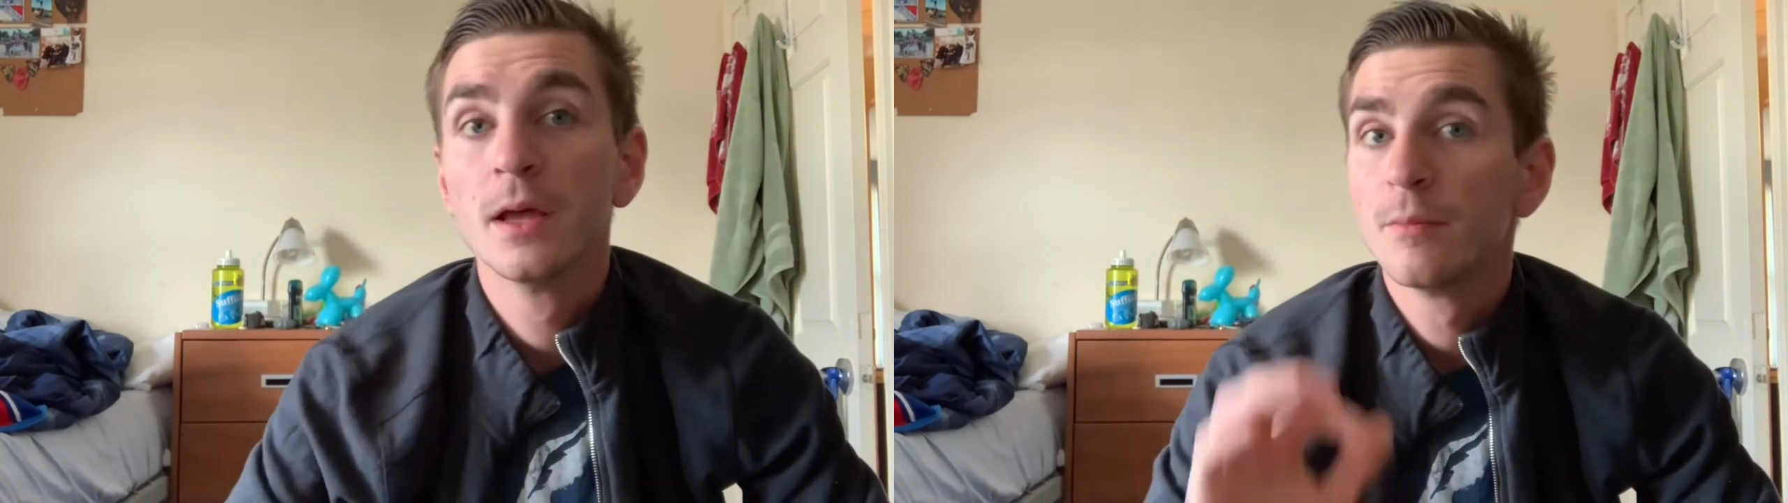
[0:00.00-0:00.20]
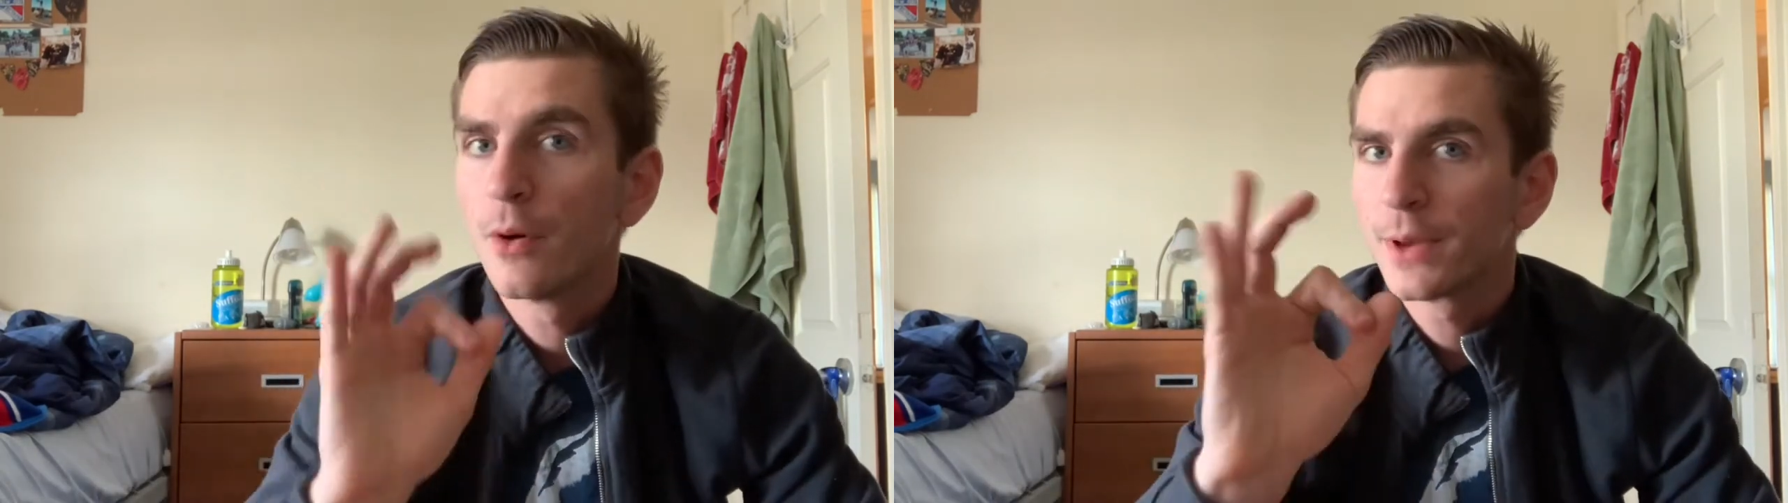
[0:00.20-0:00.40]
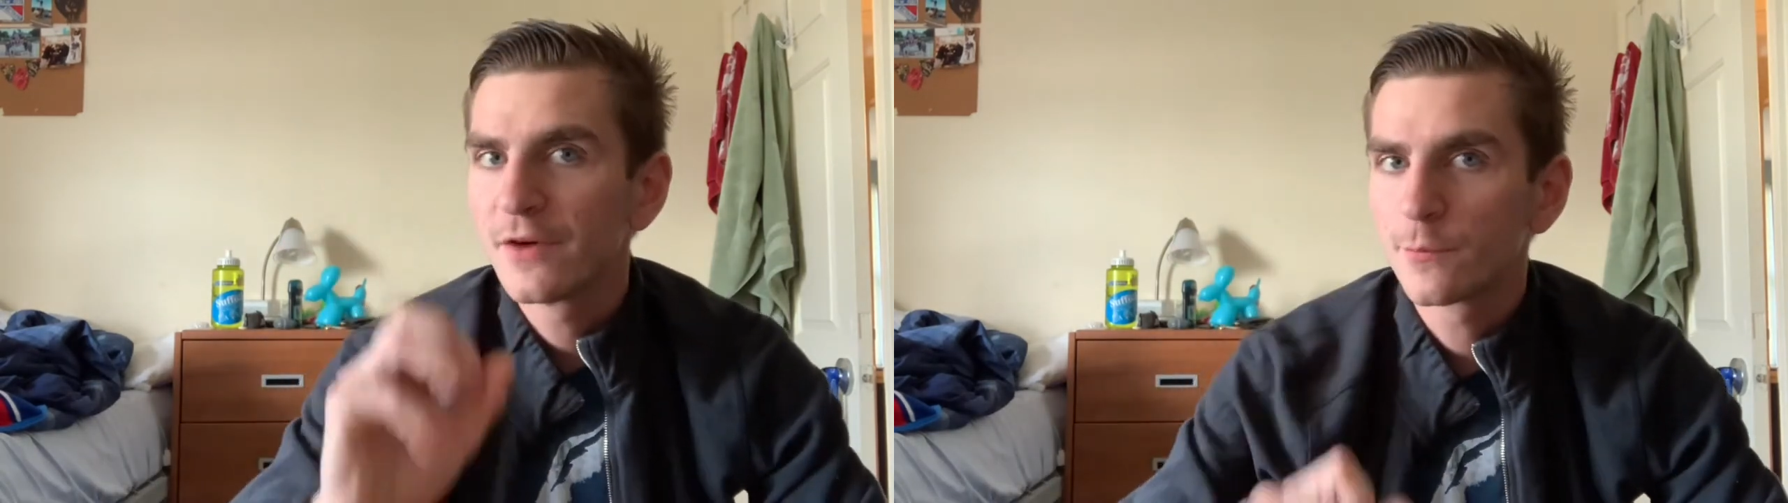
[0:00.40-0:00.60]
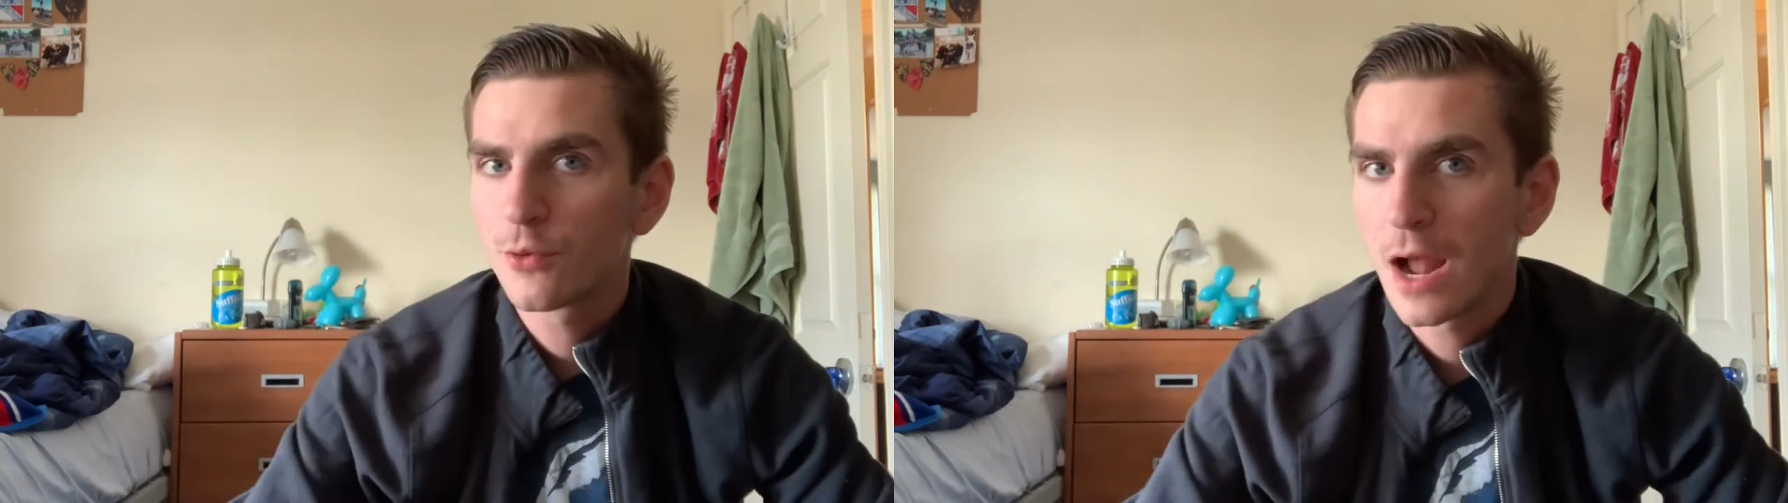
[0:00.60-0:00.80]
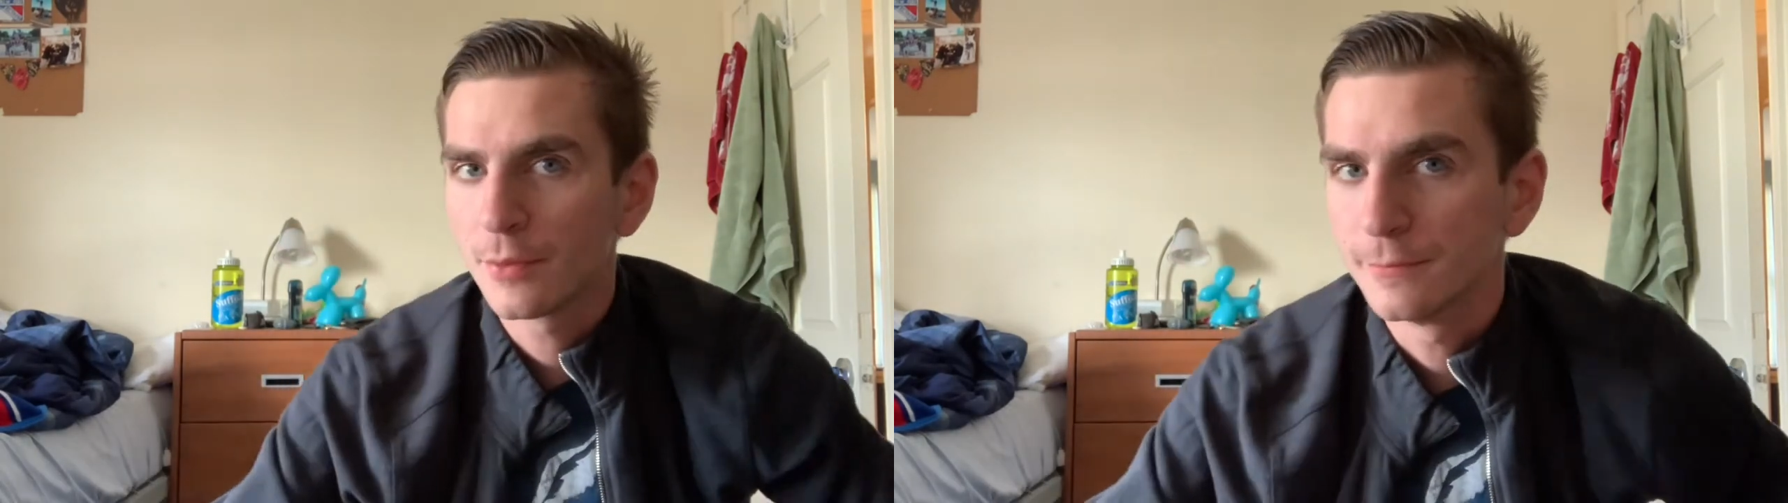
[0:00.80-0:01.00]
but we have a
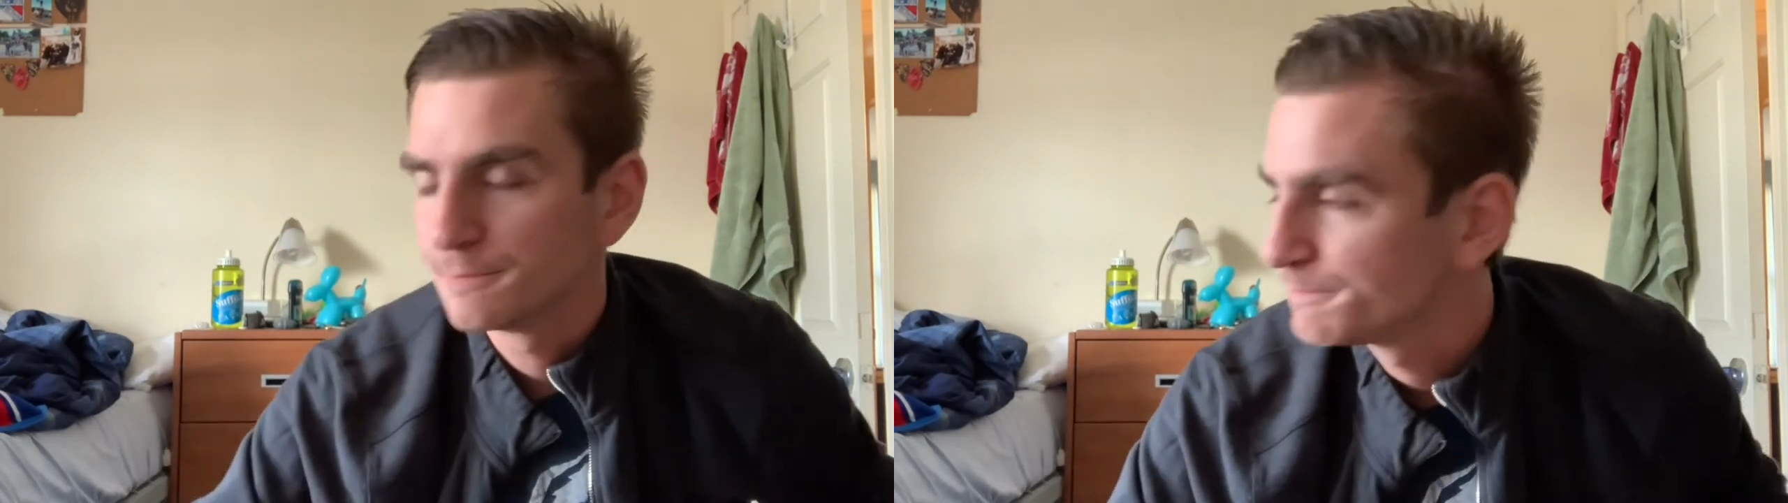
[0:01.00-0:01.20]
problem.